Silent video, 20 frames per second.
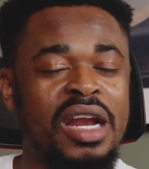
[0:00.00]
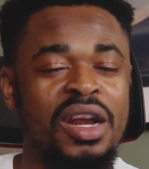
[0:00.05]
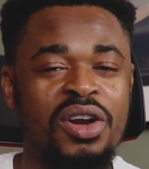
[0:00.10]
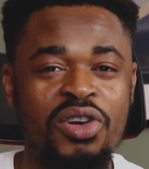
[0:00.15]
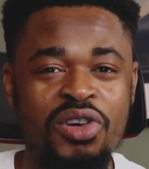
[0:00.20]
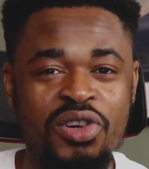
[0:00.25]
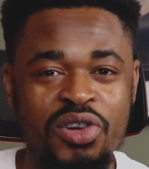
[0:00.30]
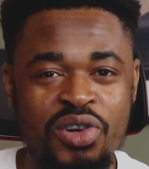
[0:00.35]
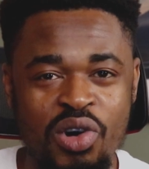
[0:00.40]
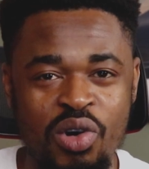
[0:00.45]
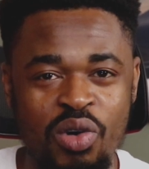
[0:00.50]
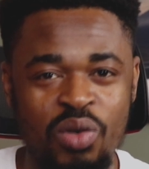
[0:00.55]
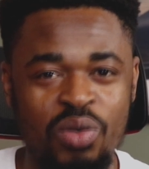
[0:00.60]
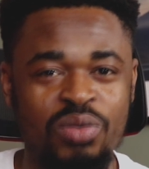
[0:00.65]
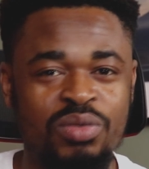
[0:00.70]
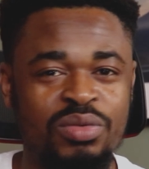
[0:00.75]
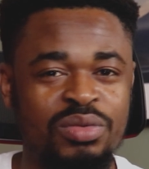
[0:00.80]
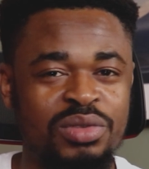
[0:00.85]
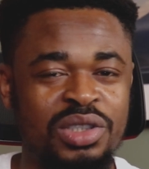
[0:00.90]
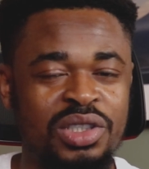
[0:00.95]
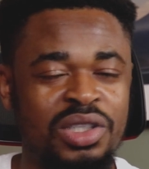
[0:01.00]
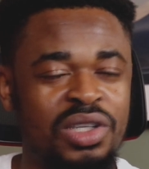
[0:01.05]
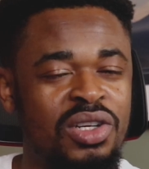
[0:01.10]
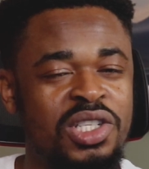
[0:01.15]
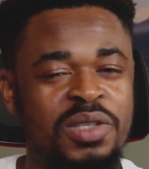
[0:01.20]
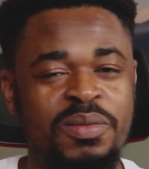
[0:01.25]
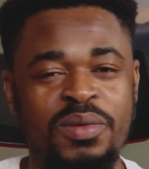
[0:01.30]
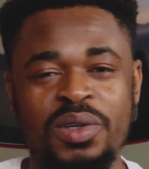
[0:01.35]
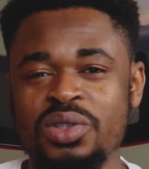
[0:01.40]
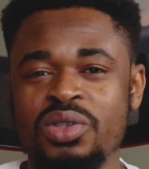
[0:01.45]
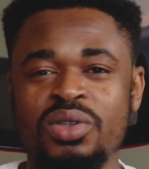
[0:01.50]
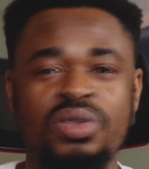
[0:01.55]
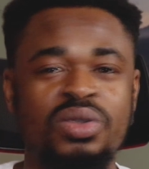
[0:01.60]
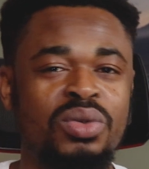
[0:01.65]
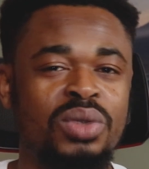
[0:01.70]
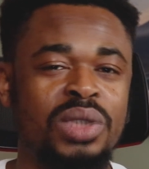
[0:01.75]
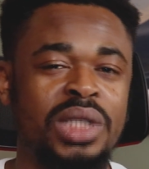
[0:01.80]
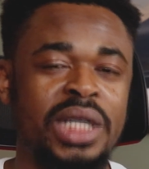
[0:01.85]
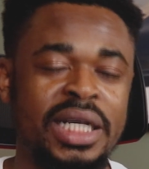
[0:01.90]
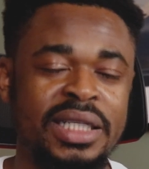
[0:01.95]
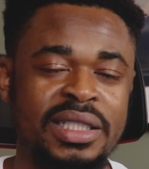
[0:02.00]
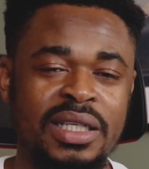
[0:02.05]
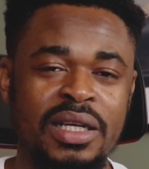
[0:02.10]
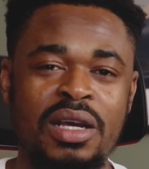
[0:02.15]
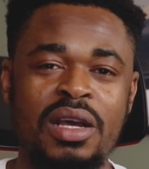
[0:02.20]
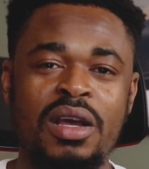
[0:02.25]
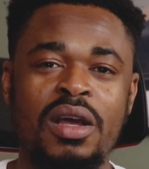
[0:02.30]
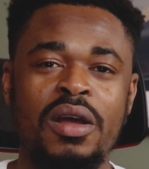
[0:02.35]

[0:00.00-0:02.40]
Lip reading: day. No, you're not supposed to do that.